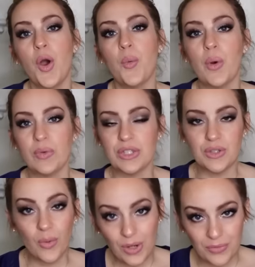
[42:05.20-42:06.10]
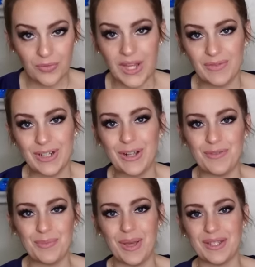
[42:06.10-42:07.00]
What was your favorite of
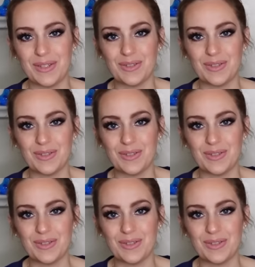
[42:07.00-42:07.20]
the best